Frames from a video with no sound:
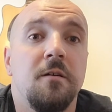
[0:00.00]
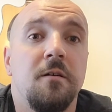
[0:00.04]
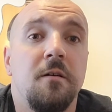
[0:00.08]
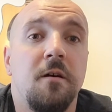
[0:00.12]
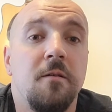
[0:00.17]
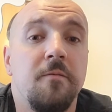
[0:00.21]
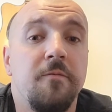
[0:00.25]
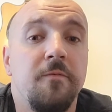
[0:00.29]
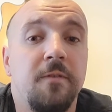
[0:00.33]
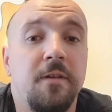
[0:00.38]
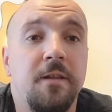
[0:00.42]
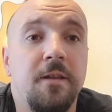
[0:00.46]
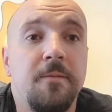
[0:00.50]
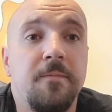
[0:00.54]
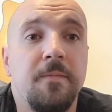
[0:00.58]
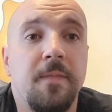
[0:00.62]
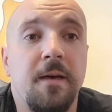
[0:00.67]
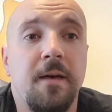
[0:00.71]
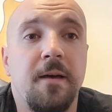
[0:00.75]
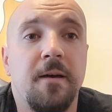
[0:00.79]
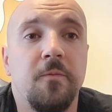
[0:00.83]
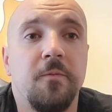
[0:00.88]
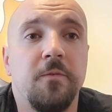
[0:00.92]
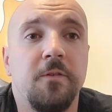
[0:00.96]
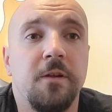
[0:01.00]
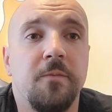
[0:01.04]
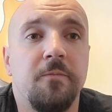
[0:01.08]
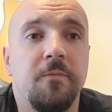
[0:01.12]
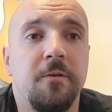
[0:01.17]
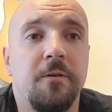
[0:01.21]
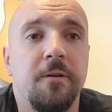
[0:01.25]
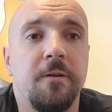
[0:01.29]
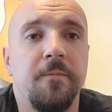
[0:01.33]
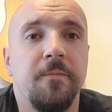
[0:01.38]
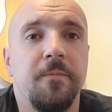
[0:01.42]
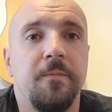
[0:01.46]
Hopefully that helps
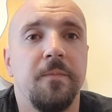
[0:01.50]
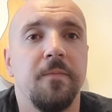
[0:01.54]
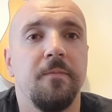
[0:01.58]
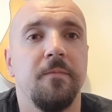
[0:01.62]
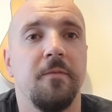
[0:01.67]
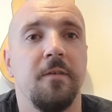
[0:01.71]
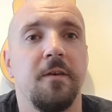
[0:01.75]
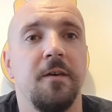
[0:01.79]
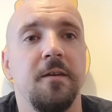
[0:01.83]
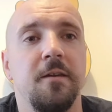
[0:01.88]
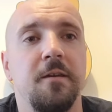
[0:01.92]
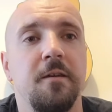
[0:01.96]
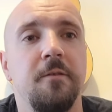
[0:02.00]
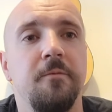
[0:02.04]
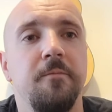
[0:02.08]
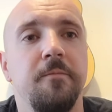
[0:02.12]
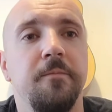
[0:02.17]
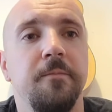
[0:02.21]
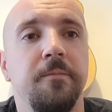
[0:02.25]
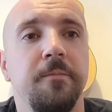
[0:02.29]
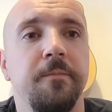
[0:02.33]
somebody. Thank you.